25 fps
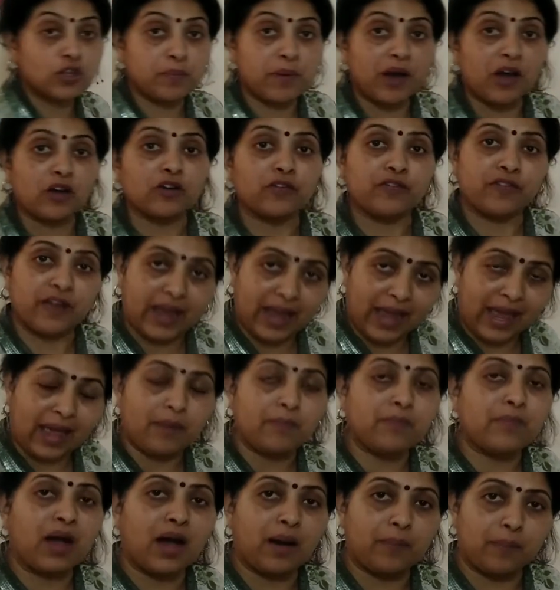to the power of
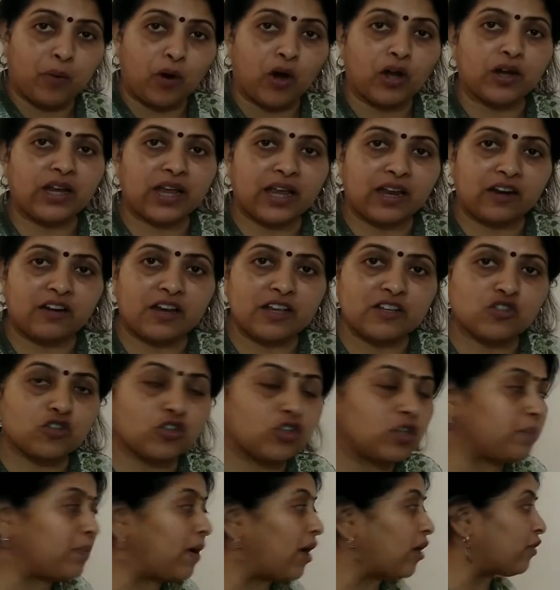m upon a raised
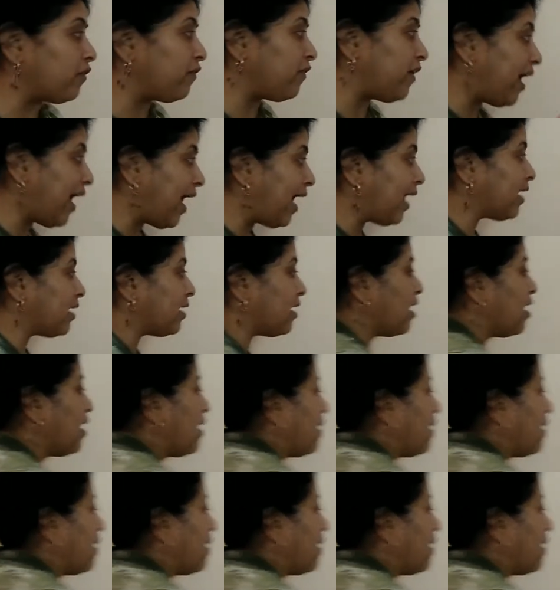to the power of n,